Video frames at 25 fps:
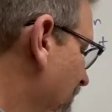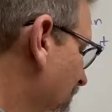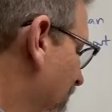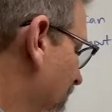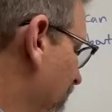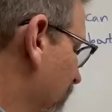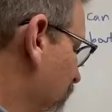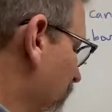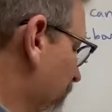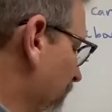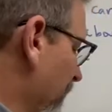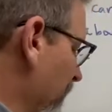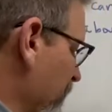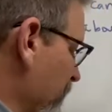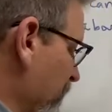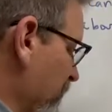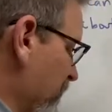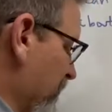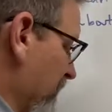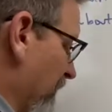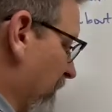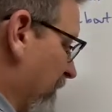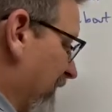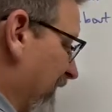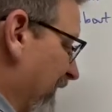So those are
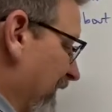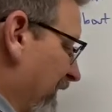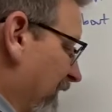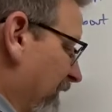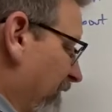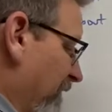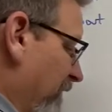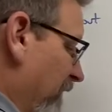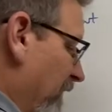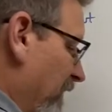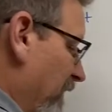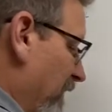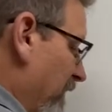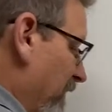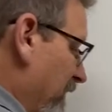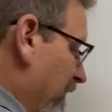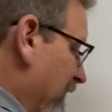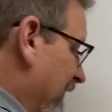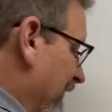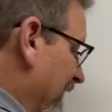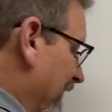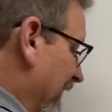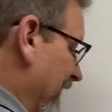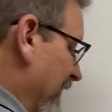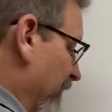some kind of, you
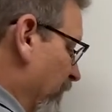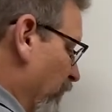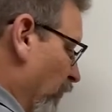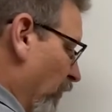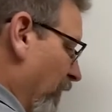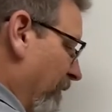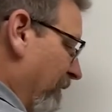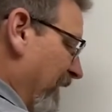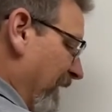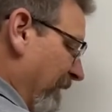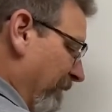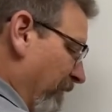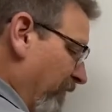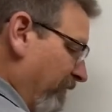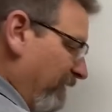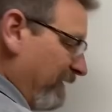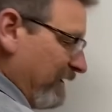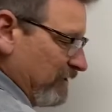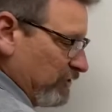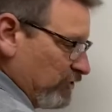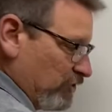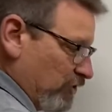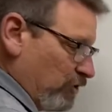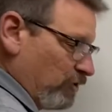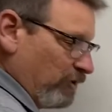need to remember
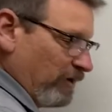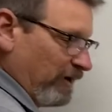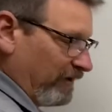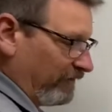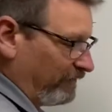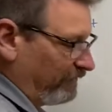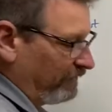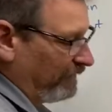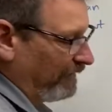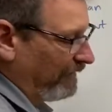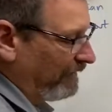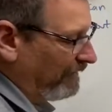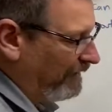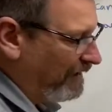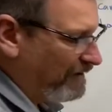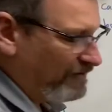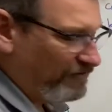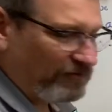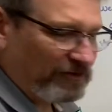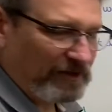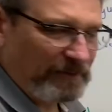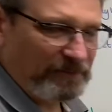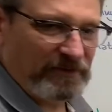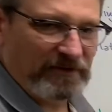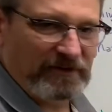these units. That's
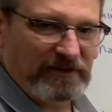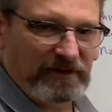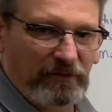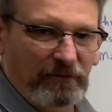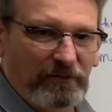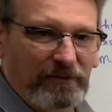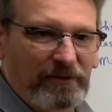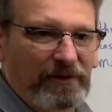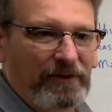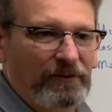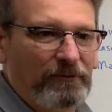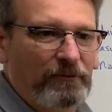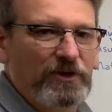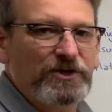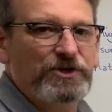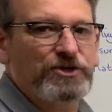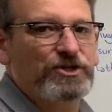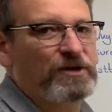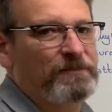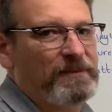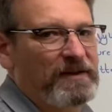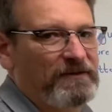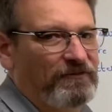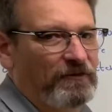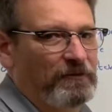something that we should
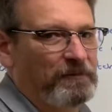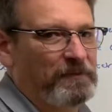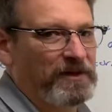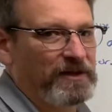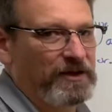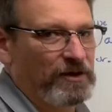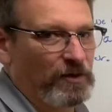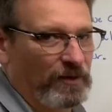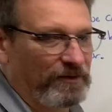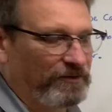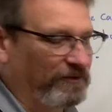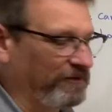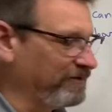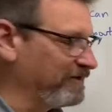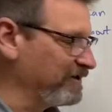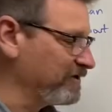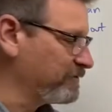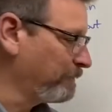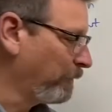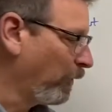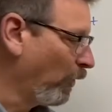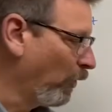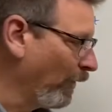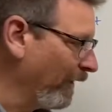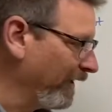be familiar with at this
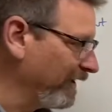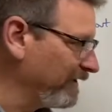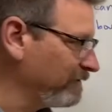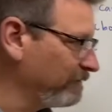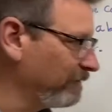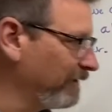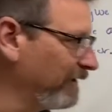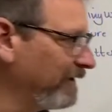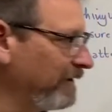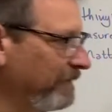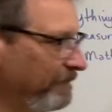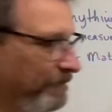point, right?